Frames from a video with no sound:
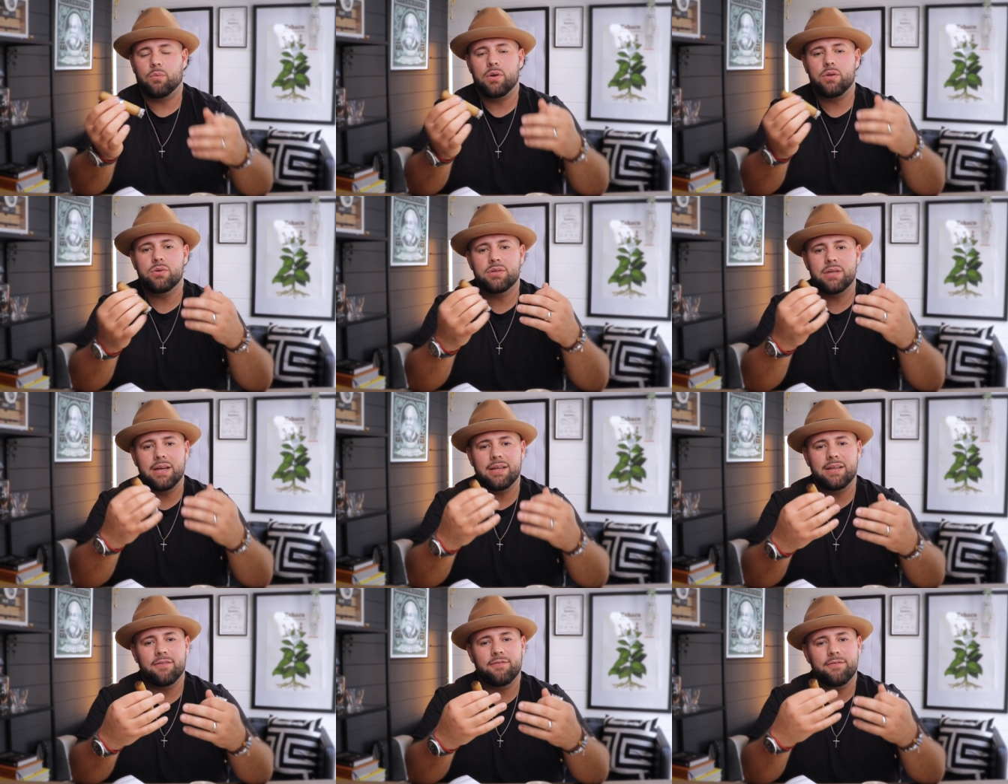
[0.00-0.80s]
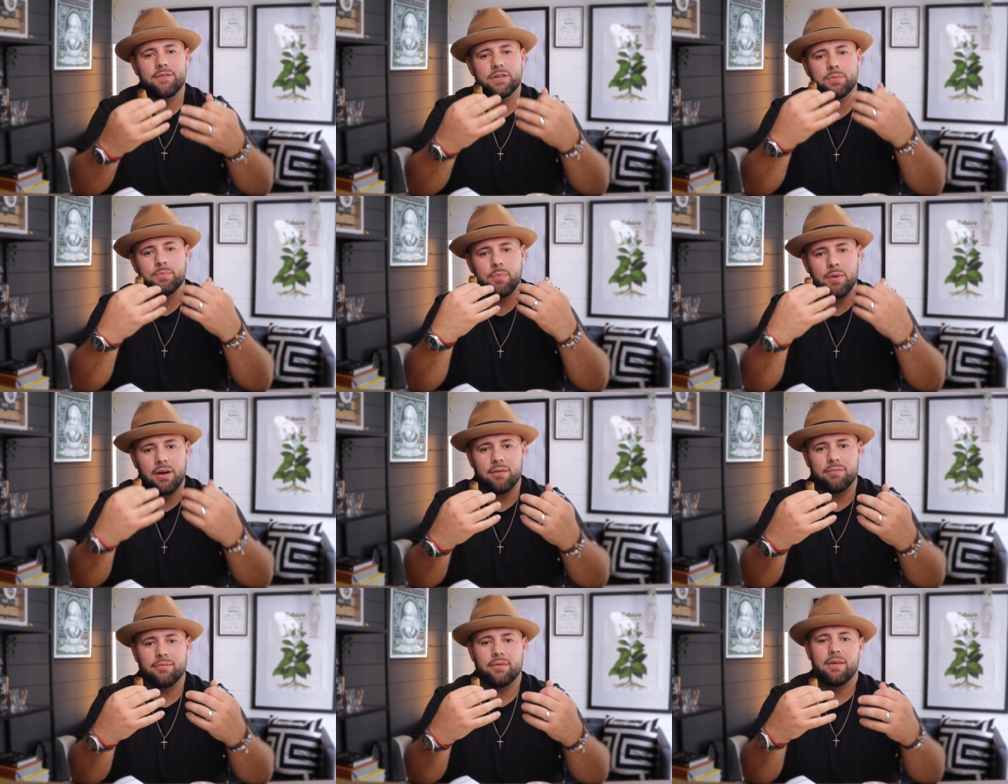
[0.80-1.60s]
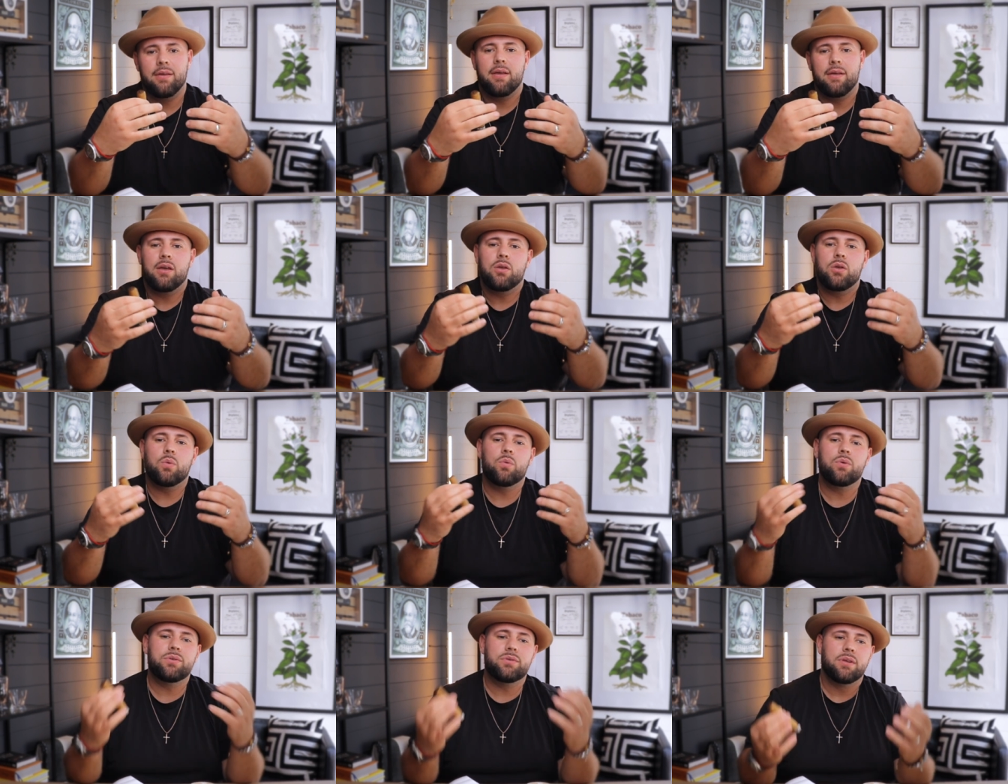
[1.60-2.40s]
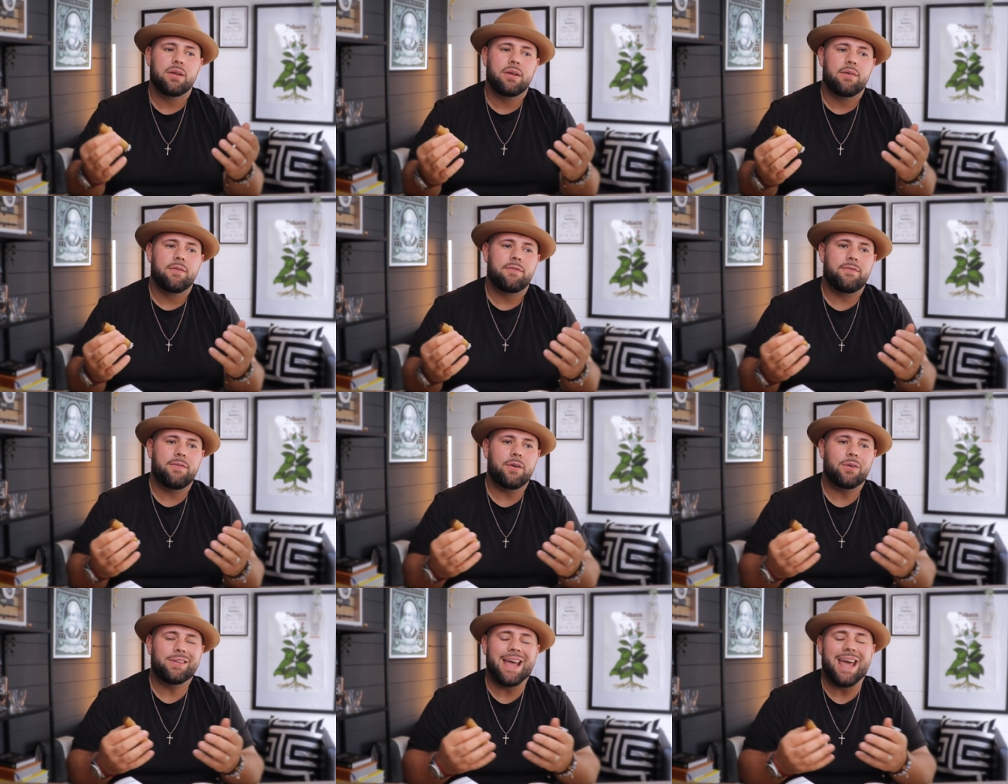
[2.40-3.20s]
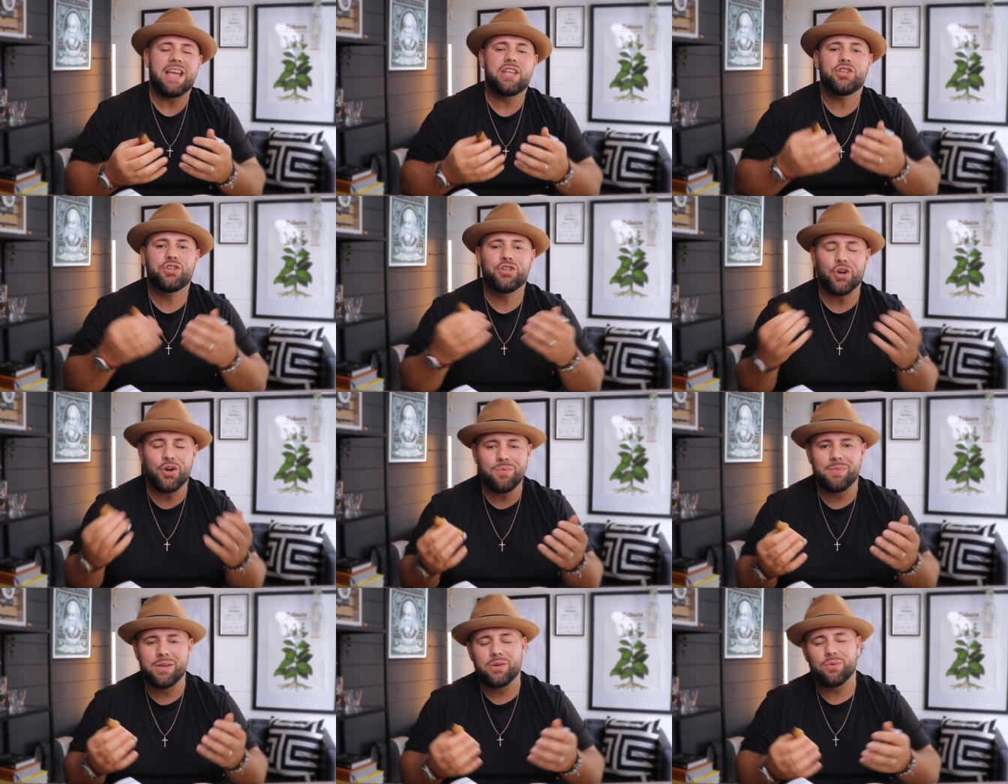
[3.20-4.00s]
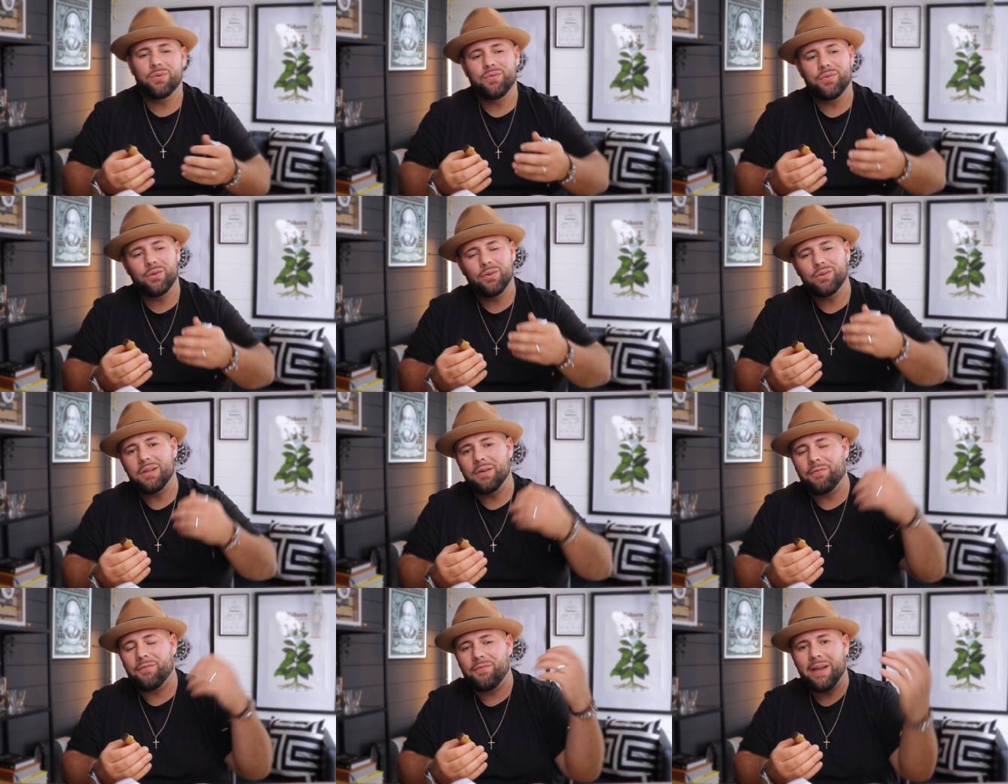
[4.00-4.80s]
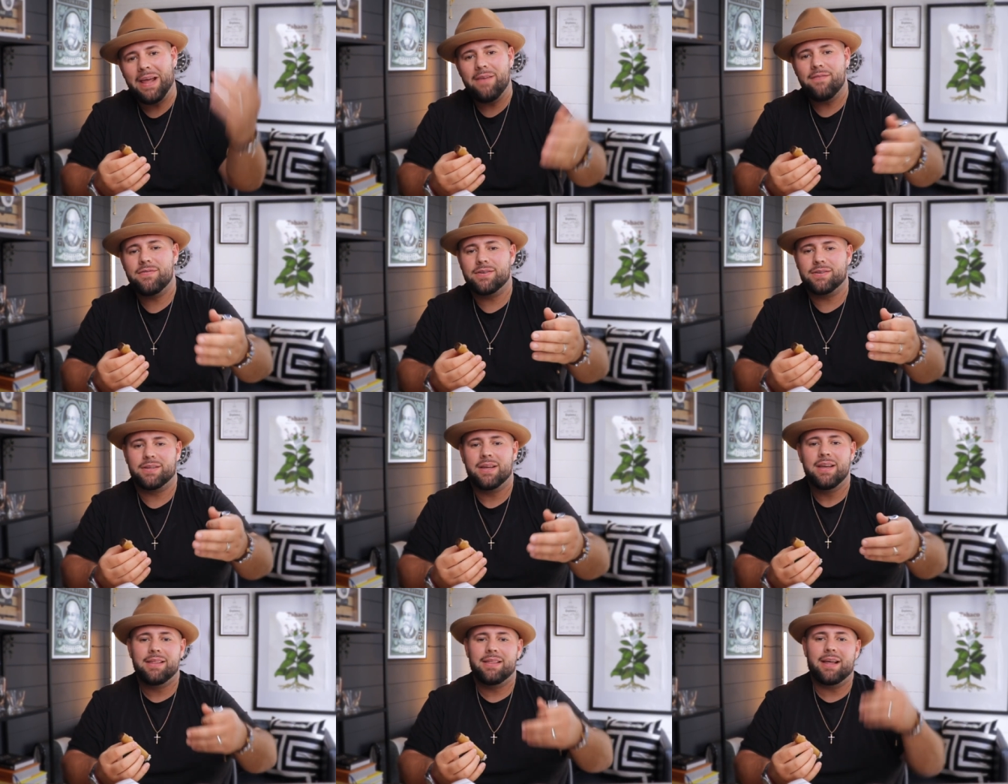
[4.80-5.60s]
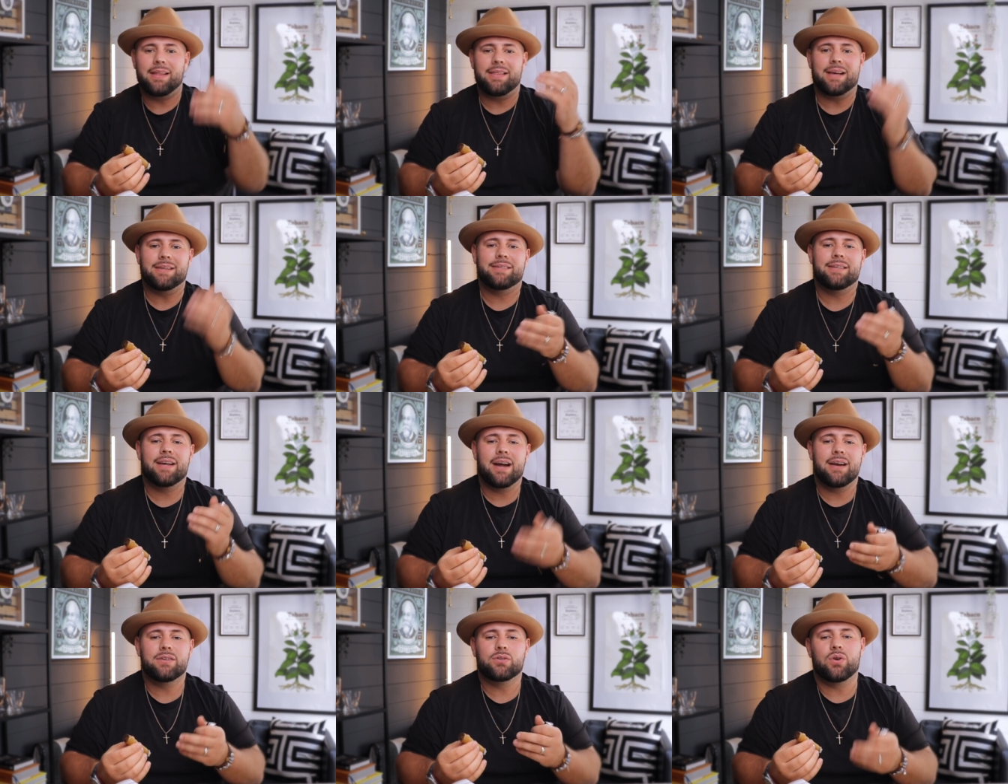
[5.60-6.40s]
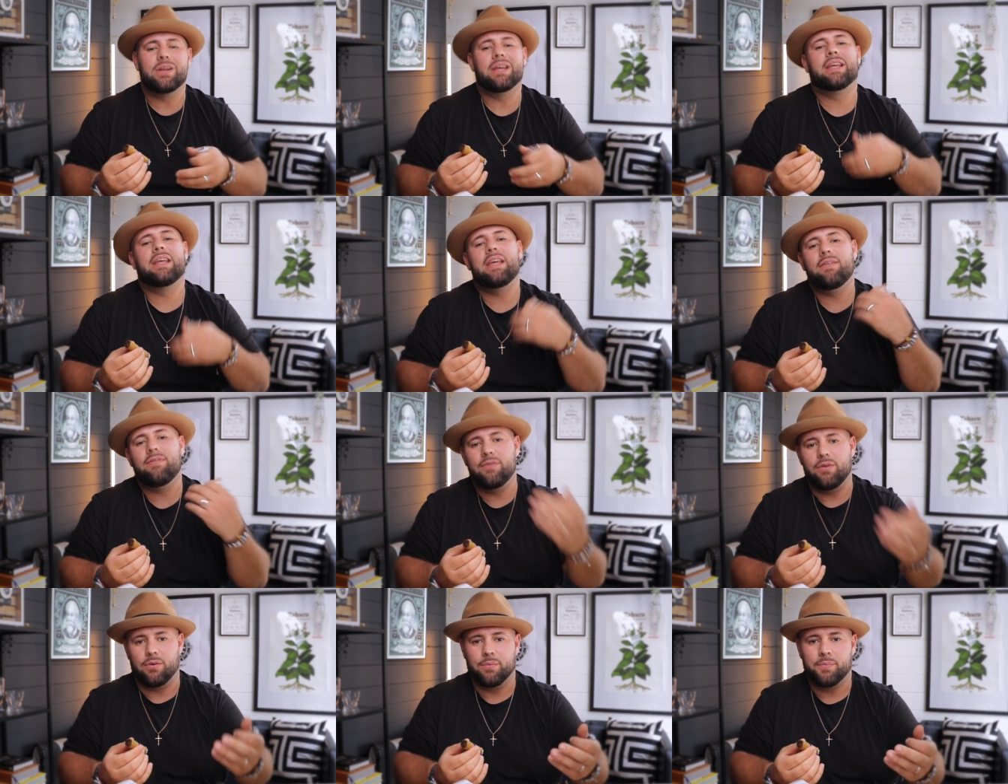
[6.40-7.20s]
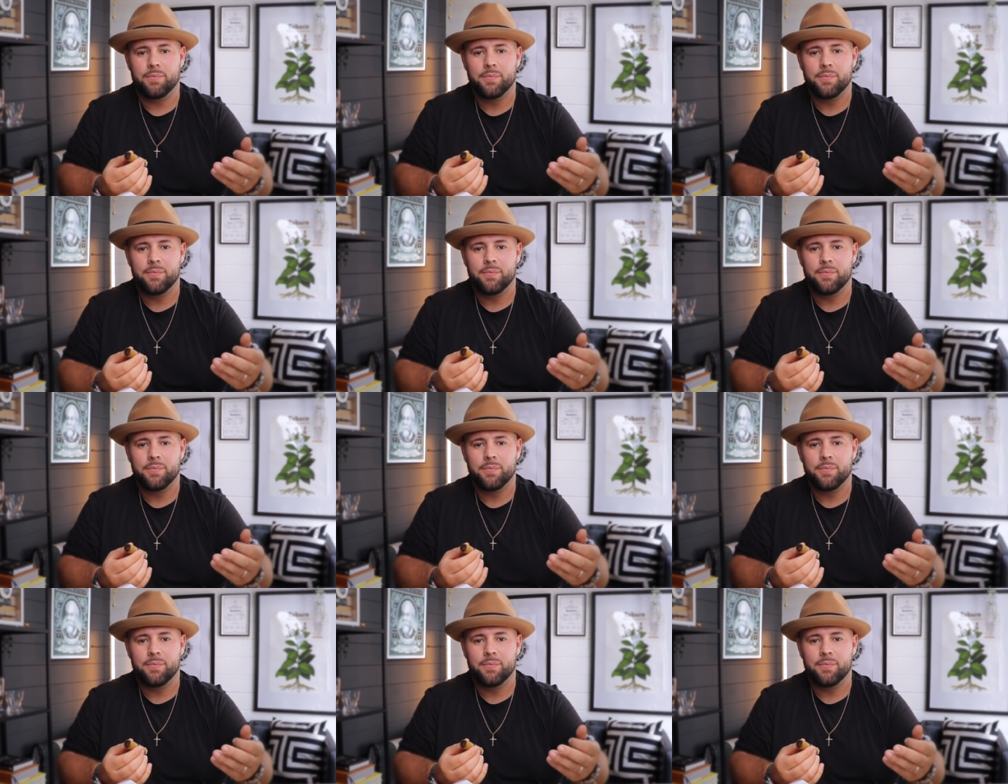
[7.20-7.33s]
When you take that first puff, you will feel the enjoyment, you will feel all the flavors that that cigar is going to give you.